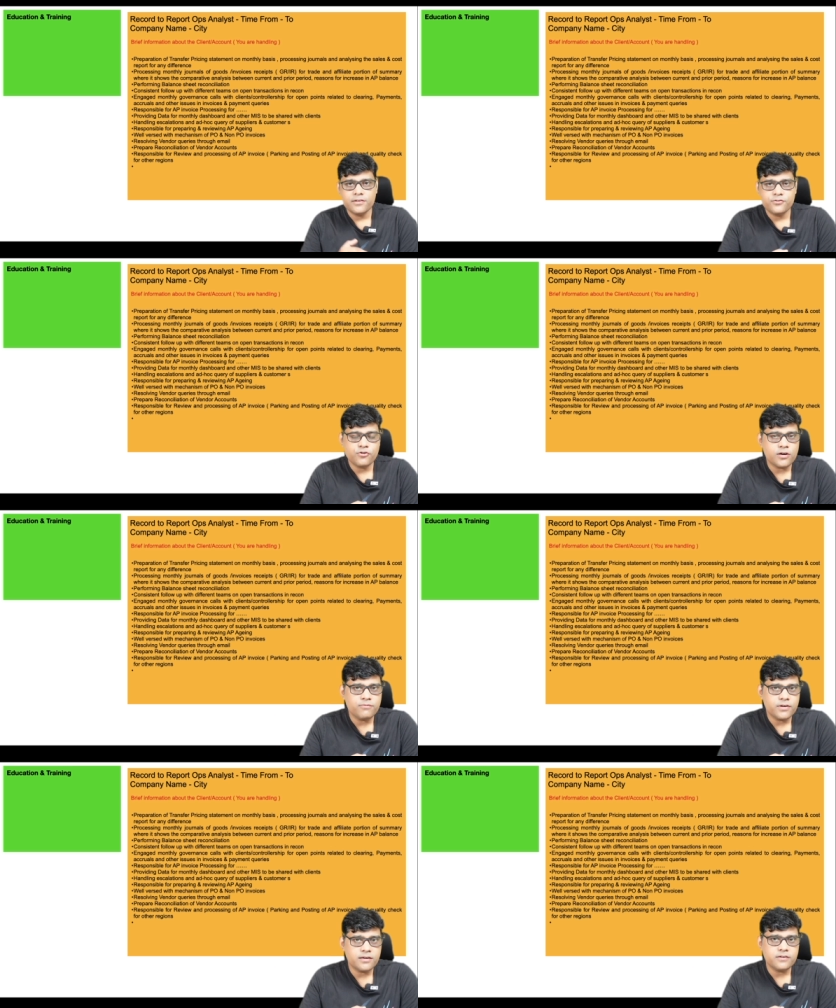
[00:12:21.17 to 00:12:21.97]
fico
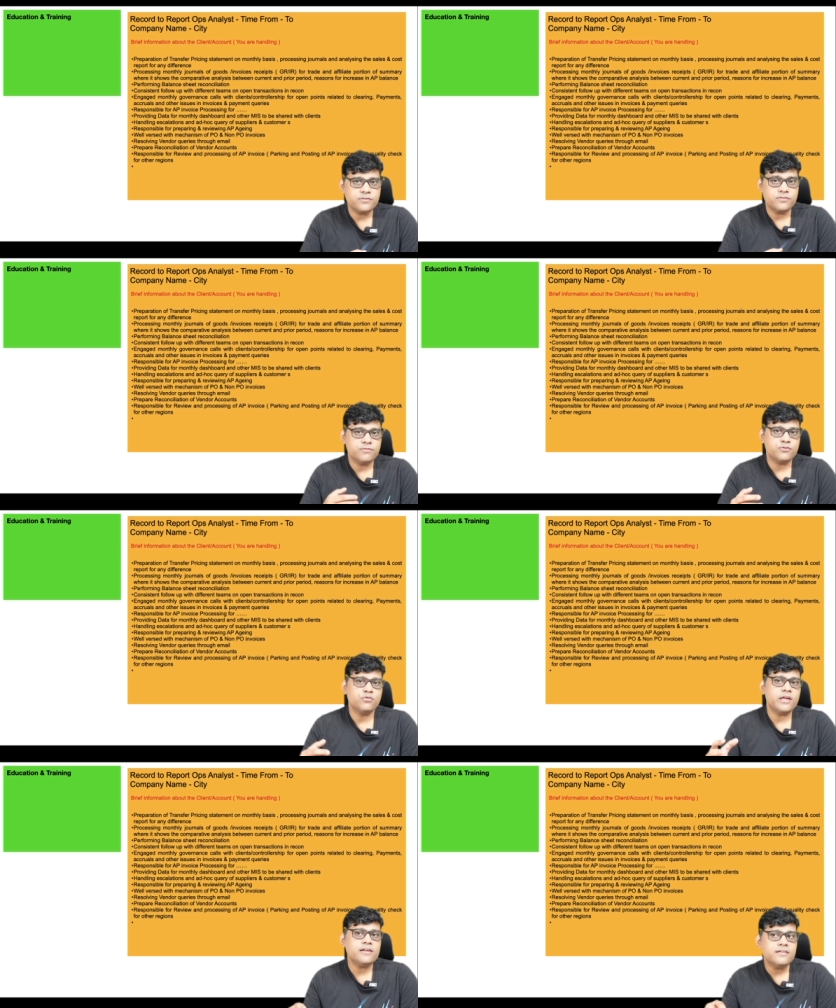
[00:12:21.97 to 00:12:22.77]
configuration
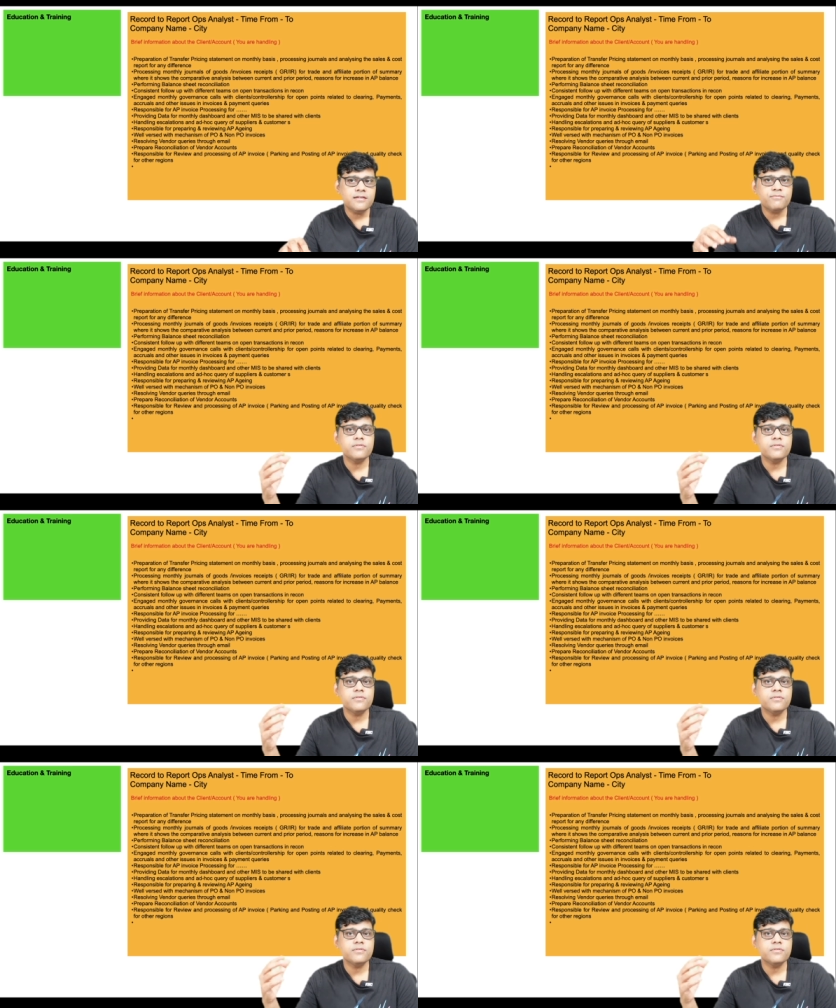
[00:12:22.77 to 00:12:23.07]
so that in,